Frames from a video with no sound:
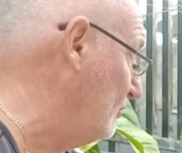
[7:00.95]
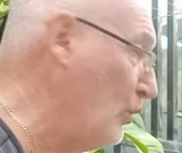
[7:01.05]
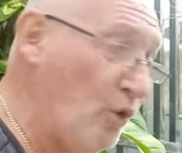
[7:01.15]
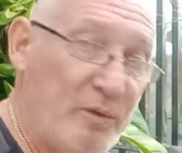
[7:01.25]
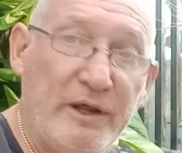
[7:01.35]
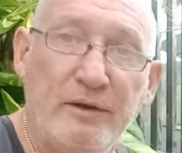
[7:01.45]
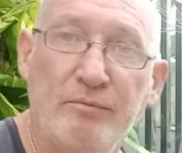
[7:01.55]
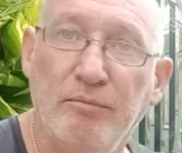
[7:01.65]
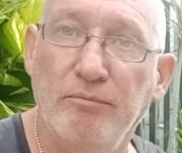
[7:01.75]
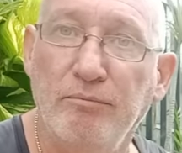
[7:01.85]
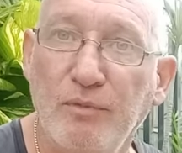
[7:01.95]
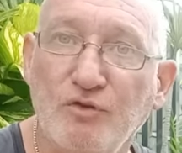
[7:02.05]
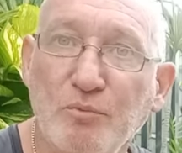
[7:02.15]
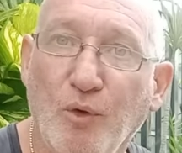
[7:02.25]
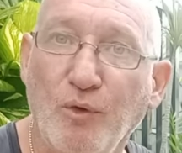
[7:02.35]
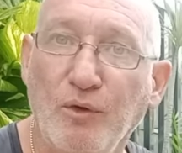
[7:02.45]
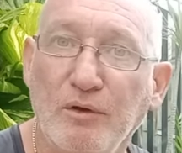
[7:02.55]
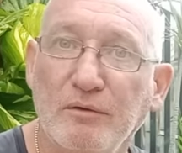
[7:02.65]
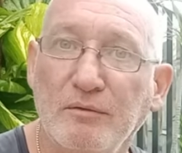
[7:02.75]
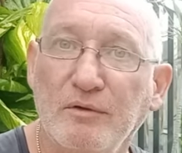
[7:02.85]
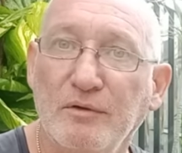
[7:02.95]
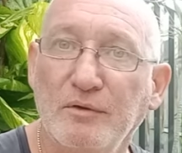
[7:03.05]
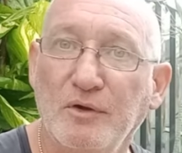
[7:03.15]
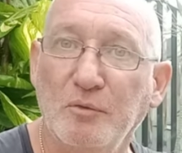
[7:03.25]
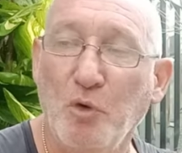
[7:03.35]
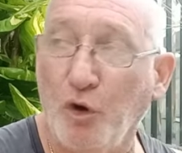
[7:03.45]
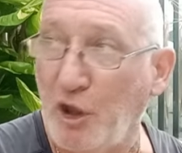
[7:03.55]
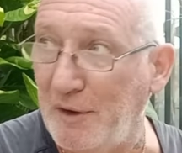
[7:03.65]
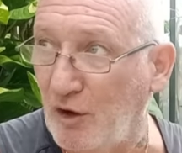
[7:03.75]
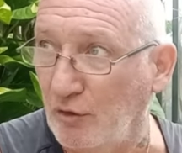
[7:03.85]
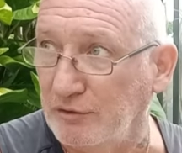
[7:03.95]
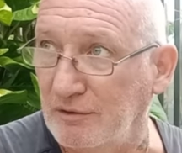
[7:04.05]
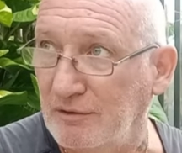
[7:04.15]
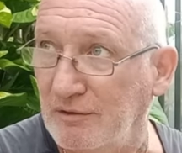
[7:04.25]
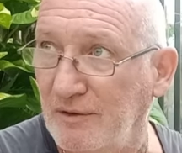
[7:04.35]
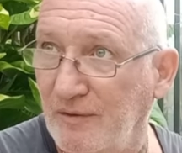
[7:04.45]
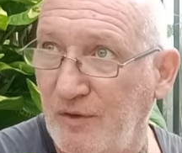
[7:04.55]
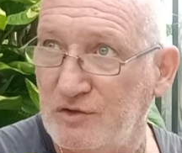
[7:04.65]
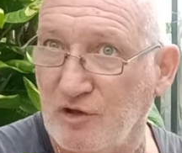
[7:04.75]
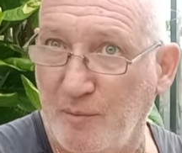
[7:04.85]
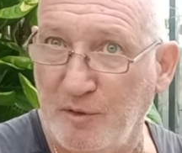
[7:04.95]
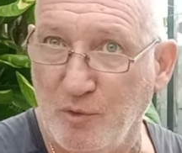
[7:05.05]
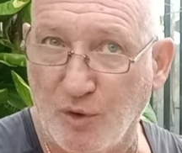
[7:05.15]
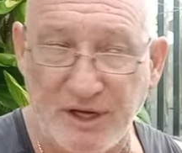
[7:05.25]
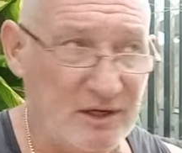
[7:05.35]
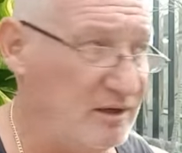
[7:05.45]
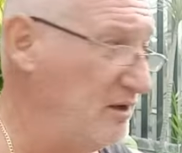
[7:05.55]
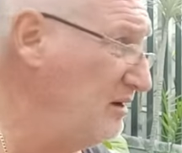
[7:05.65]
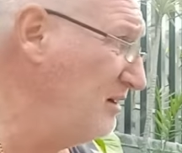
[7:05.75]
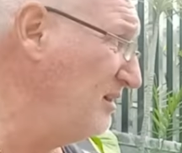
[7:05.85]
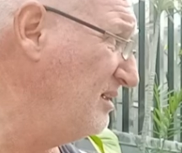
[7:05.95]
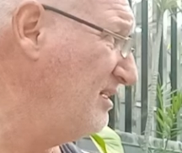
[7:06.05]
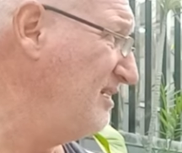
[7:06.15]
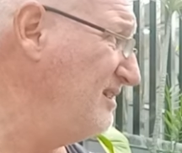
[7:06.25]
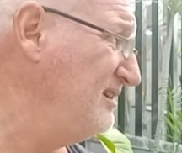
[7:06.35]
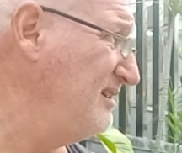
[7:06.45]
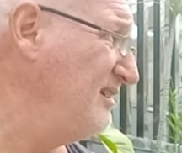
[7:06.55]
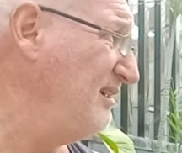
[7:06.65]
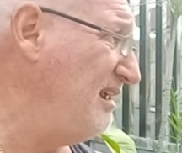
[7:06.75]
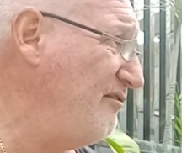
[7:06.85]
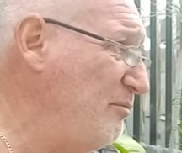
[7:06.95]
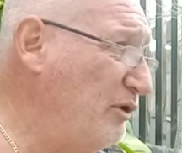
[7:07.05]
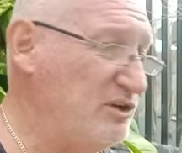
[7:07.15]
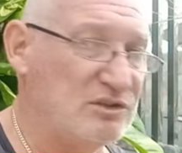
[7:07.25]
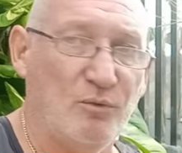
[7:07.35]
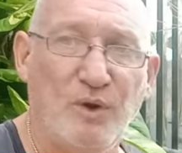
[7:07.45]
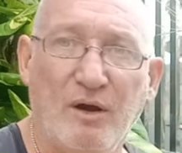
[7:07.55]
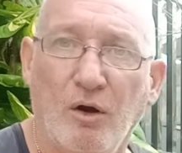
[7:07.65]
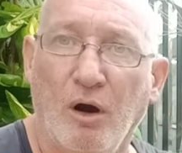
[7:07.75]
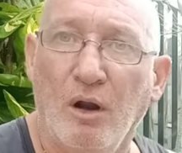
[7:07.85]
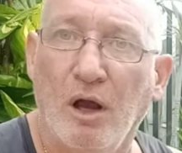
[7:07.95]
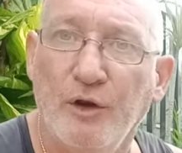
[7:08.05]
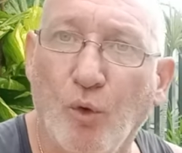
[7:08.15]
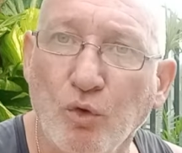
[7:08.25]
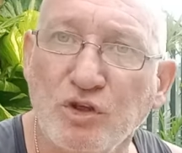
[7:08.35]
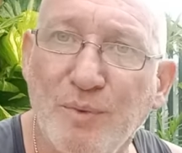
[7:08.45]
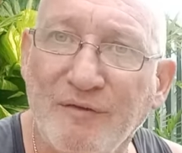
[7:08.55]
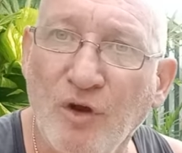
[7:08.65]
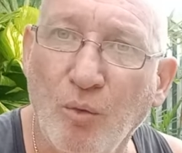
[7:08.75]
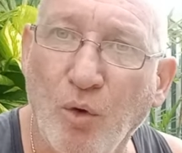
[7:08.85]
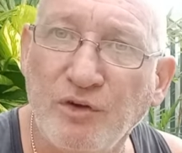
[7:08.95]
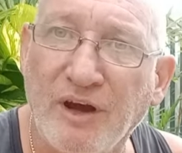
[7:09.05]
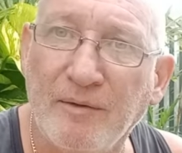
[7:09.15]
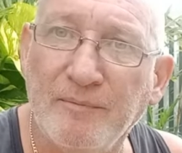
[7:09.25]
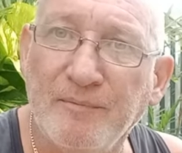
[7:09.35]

Normally there's more going on this time of the morning. Everybody's talking, and also we have no water.